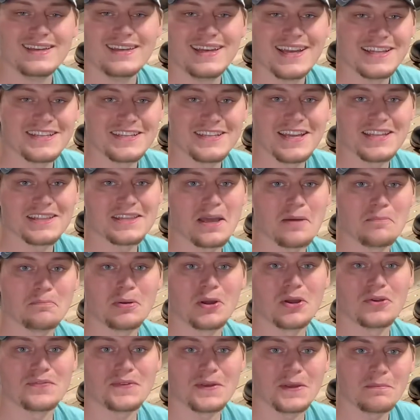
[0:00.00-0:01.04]
and you got that
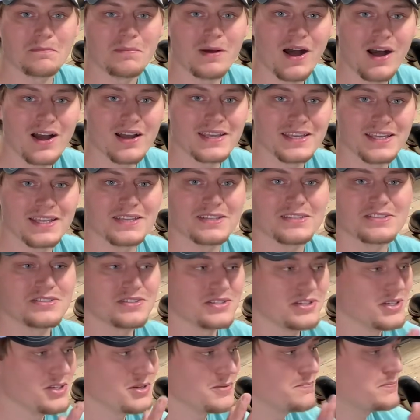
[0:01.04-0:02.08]
perfect pocket
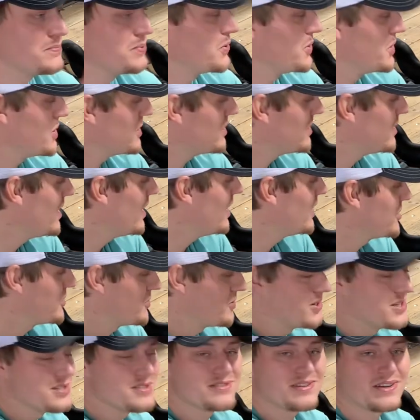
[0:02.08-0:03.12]
to put
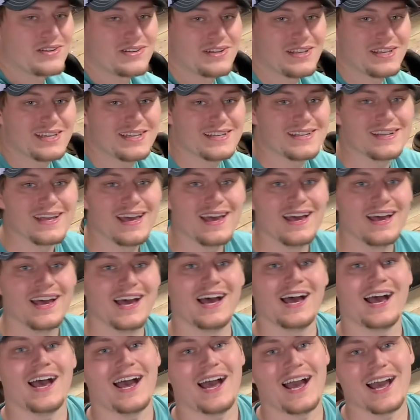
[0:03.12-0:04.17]
your insert in.
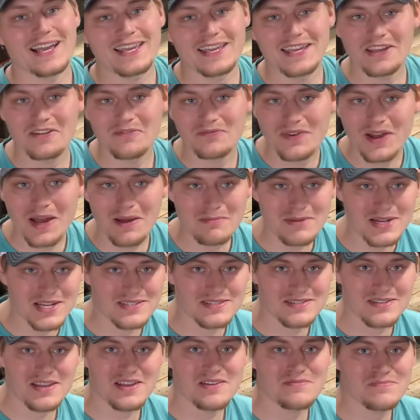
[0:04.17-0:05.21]
I can't find my
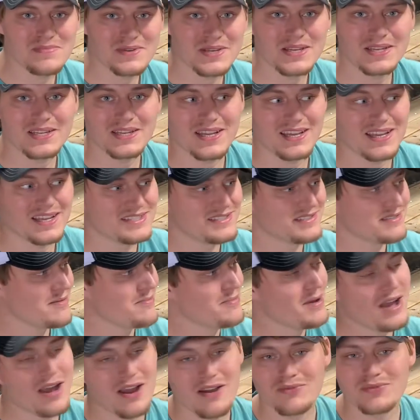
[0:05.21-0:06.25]
step bit, and somehow I've